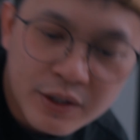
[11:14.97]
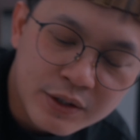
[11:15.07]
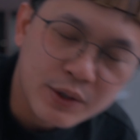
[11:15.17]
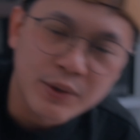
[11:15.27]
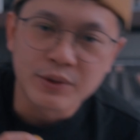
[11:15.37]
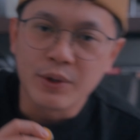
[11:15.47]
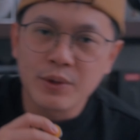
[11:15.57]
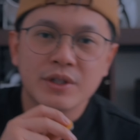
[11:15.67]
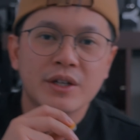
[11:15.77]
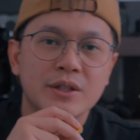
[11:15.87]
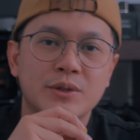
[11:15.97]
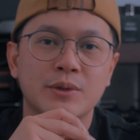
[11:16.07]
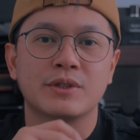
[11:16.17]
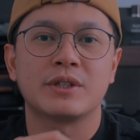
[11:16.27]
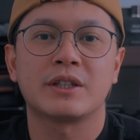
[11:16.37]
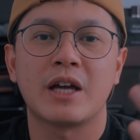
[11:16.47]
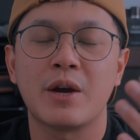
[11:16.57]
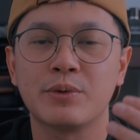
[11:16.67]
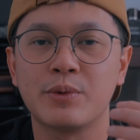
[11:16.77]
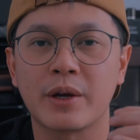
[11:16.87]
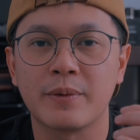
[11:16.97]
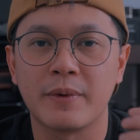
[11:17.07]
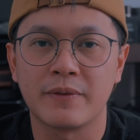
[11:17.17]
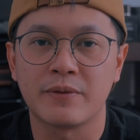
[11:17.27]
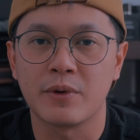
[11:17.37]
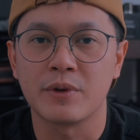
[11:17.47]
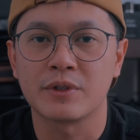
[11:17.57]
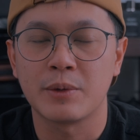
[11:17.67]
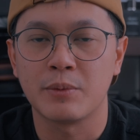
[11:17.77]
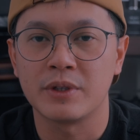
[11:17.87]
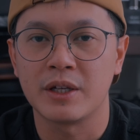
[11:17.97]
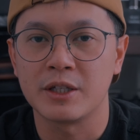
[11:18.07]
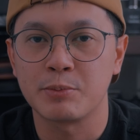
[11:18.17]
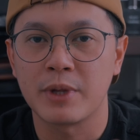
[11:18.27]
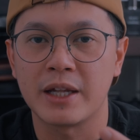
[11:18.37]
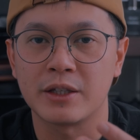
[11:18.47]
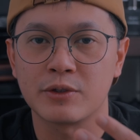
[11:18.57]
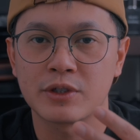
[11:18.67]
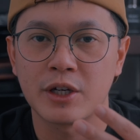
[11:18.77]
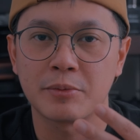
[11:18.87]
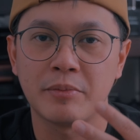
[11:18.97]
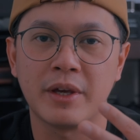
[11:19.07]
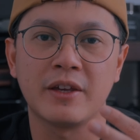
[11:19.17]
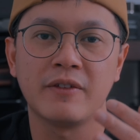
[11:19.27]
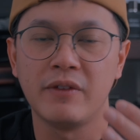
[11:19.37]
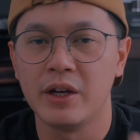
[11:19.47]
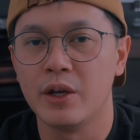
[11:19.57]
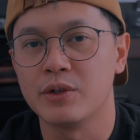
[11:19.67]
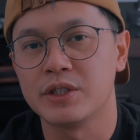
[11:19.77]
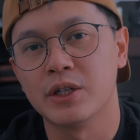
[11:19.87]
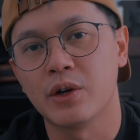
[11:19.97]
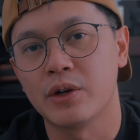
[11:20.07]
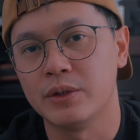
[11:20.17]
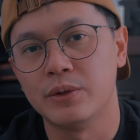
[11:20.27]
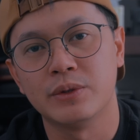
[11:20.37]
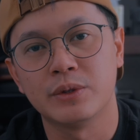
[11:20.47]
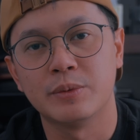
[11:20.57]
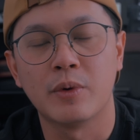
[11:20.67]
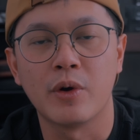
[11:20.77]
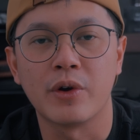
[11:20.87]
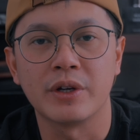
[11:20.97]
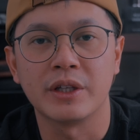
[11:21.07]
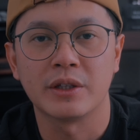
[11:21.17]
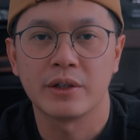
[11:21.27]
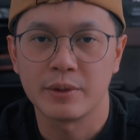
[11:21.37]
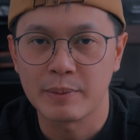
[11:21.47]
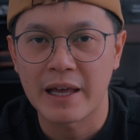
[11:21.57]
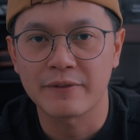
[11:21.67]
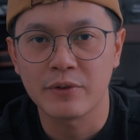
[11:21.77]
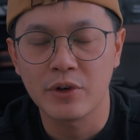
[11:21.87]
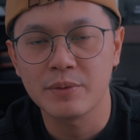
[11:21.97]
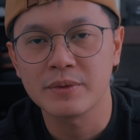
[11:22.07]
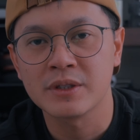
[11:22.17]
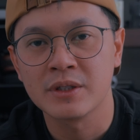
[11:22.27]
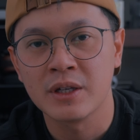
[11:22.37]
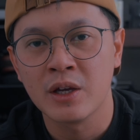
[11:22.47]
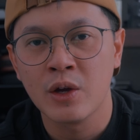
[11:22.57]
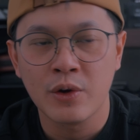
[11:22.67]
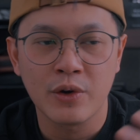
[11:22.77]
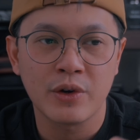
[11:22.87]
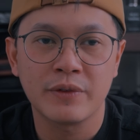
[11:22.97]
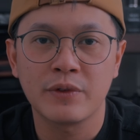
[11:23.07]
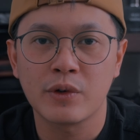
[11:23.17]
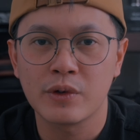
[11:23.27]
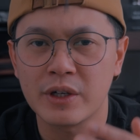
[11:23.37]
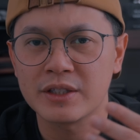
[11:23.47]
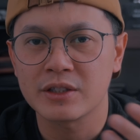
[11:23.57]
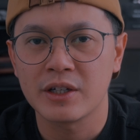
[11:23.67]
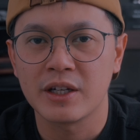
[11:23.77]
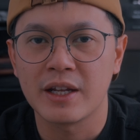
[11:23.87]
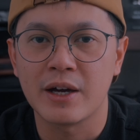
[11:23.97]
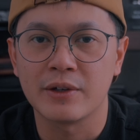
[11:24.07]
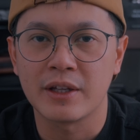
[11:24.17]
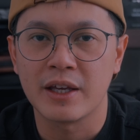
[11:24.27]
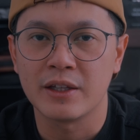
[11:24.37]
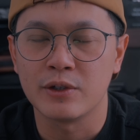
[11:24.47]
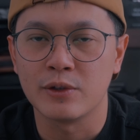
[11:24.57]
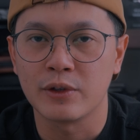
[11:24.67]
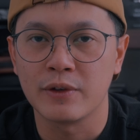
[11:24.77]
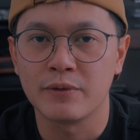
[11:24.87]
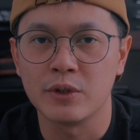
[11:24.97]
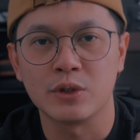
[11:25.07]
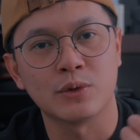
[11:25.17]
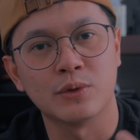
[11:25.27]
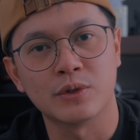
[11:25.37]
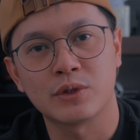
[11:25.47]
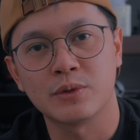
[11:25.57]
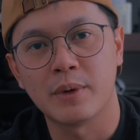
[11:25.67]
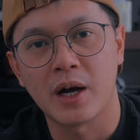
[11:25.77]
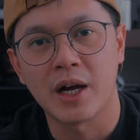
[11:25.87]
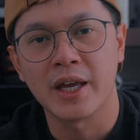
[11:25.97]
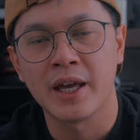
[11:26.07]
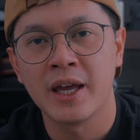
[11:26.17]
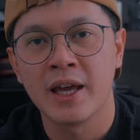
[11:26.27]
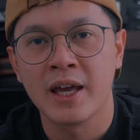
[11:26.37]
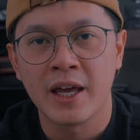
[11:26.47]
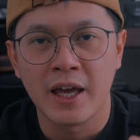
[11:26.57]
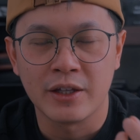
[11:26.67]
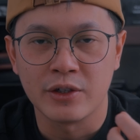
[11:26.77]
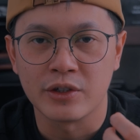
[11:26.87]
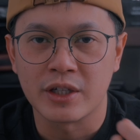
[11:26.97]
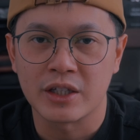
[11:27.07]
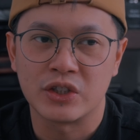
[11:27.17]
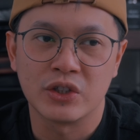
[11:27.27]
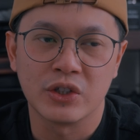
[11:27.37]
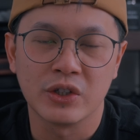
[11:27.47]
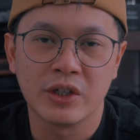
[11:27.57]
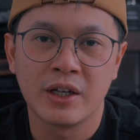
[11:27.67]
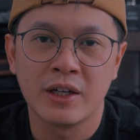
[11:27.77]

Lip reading: So those are the tools that I would recommend for someone that is planning to start making videos here on YouTube or in other platforms. Or if you already started out and you're looking for tools to buy and you're not sure,